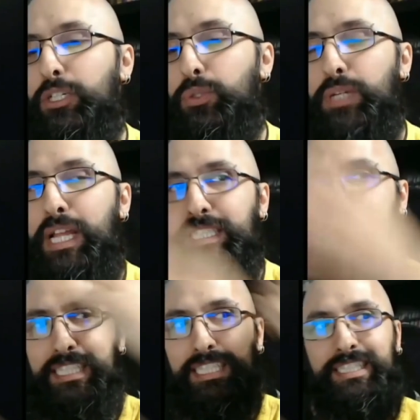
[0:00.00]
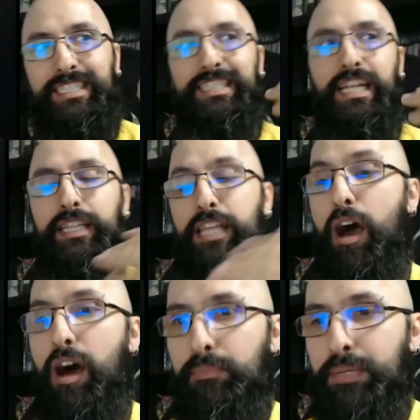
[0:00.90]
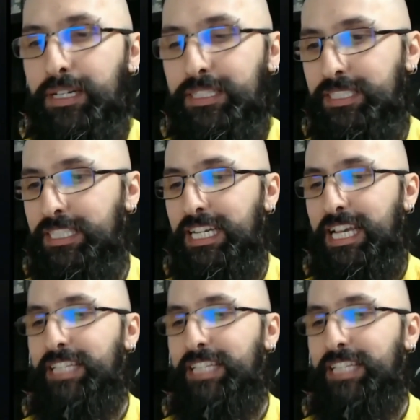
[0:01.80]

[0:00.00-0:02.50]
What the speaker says: creates the ambiance,